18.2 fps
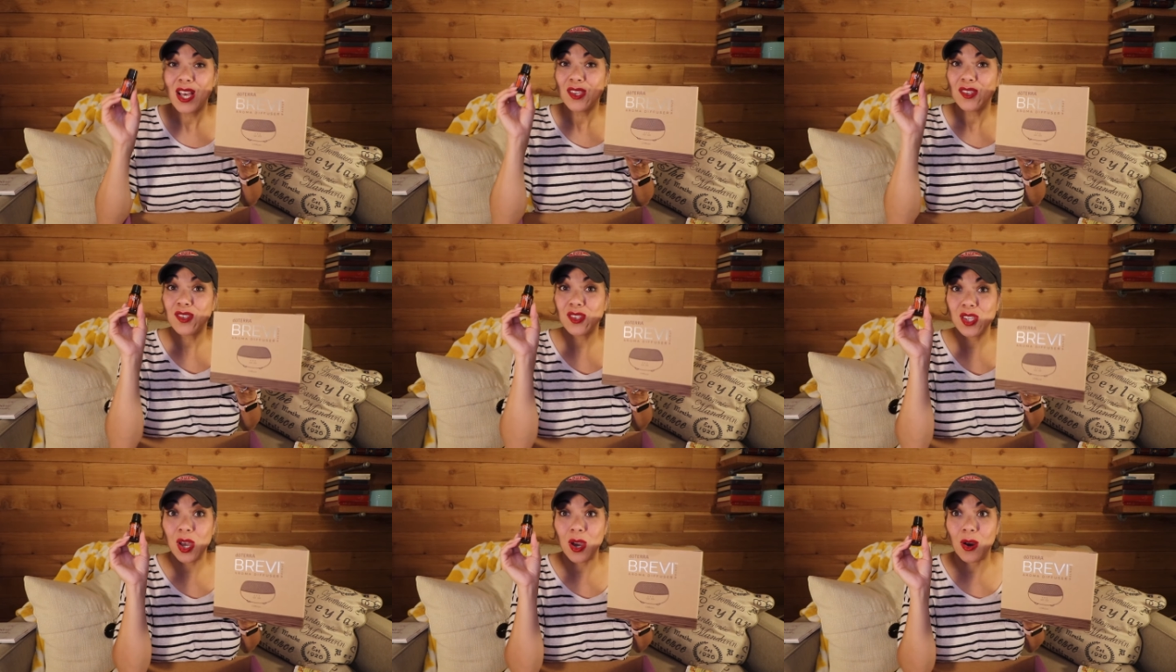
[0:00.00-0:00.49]

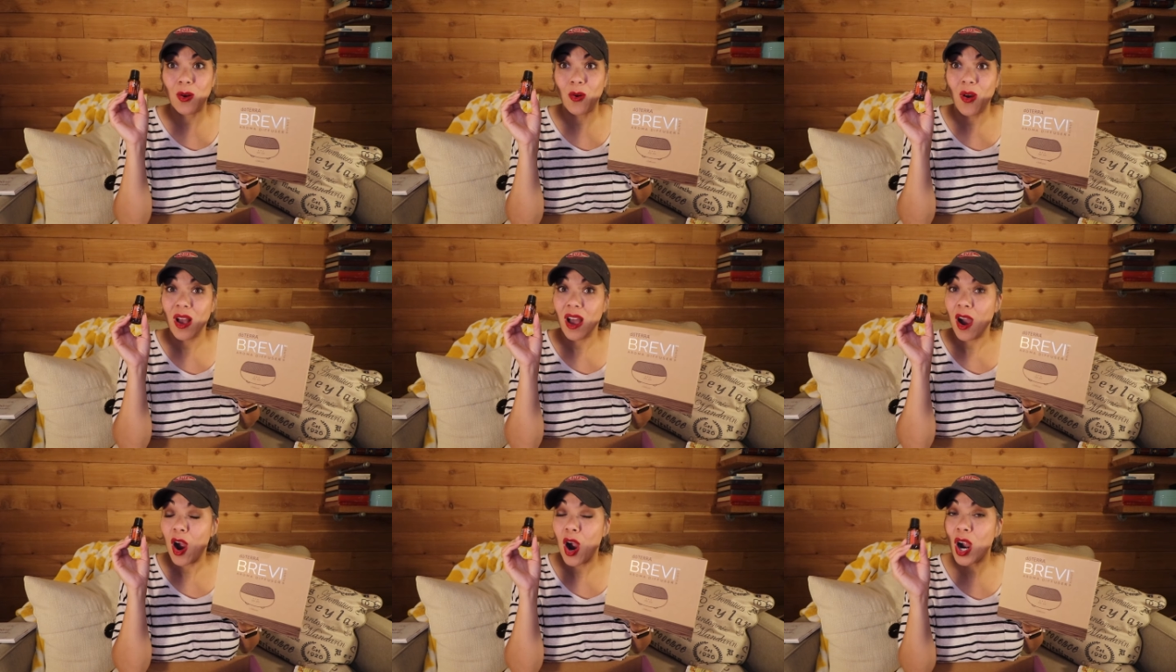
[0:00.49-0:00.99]

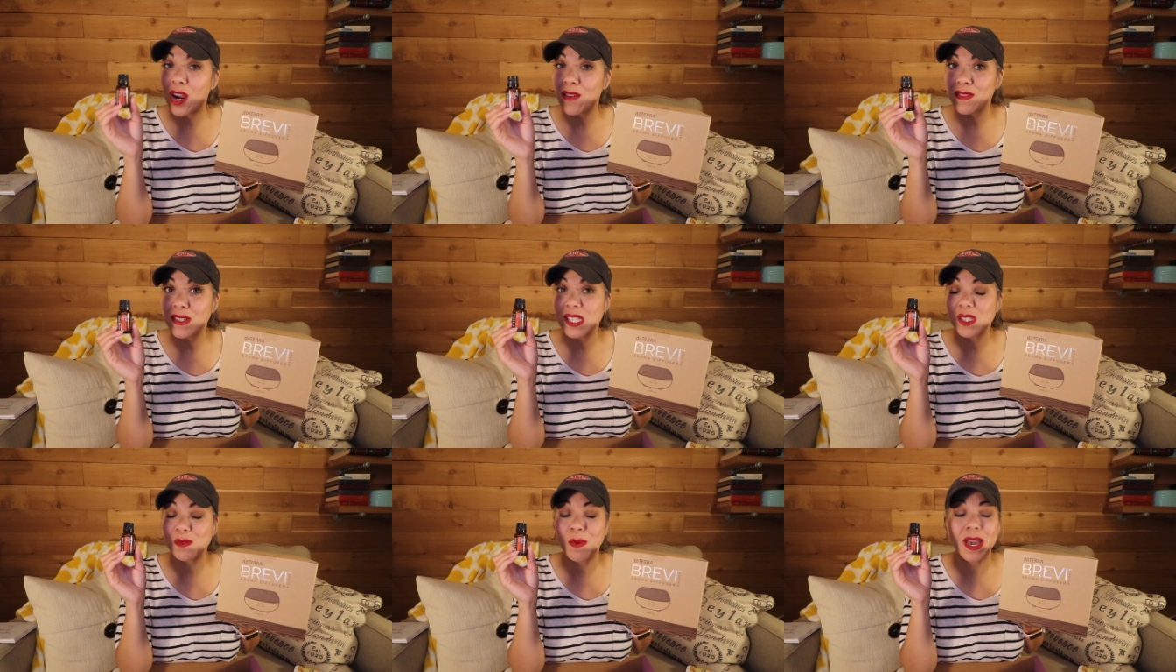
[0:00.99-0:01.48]
So
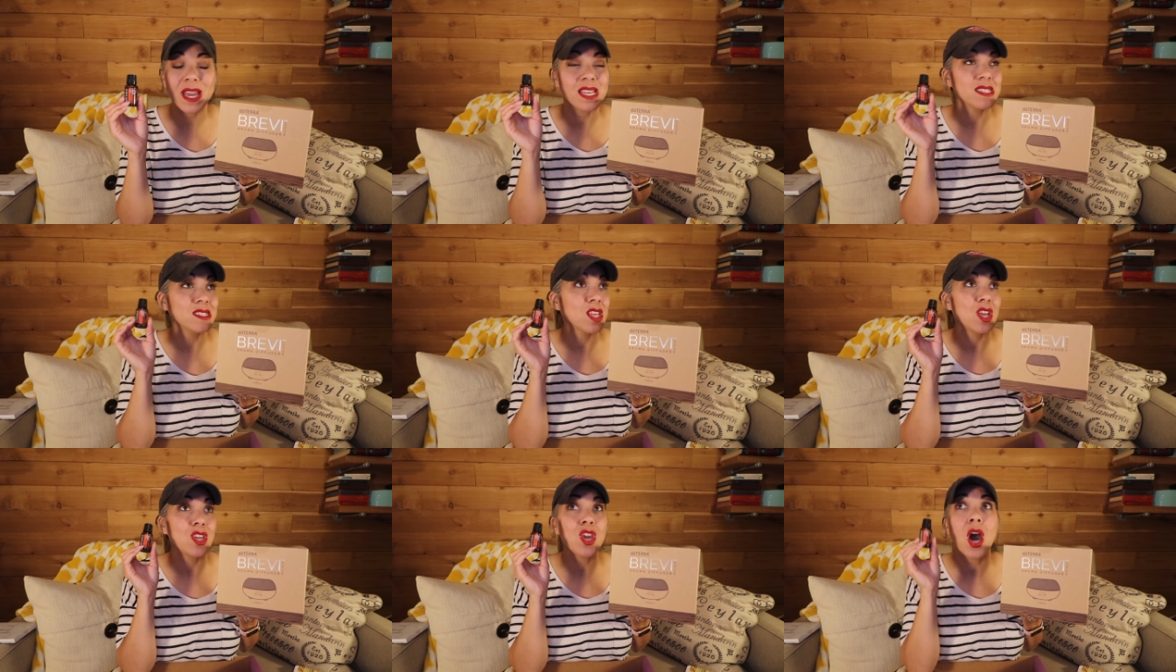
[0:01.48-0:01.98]
Harvest
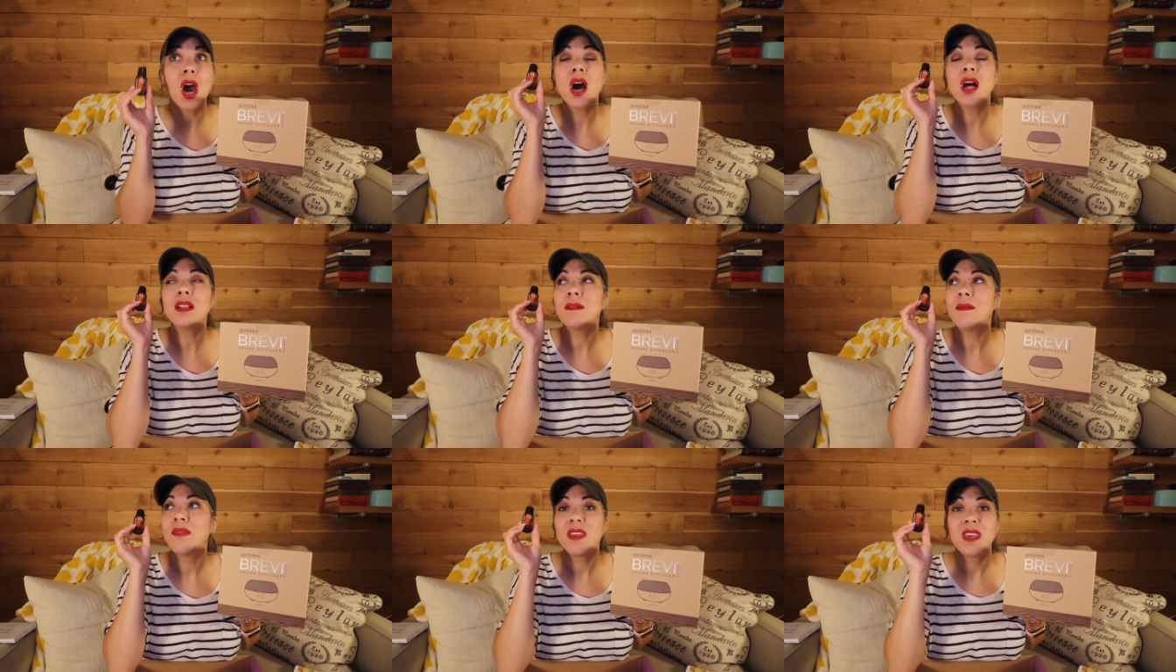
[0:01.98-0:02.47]
Spice,
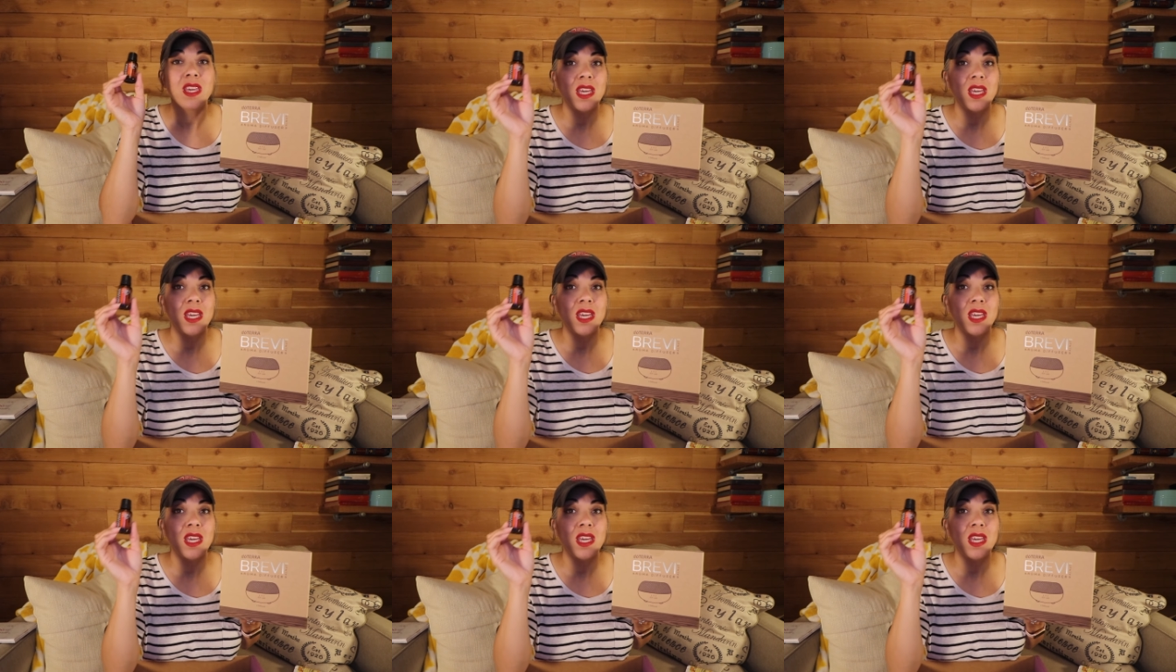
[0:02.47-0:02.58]
y'all,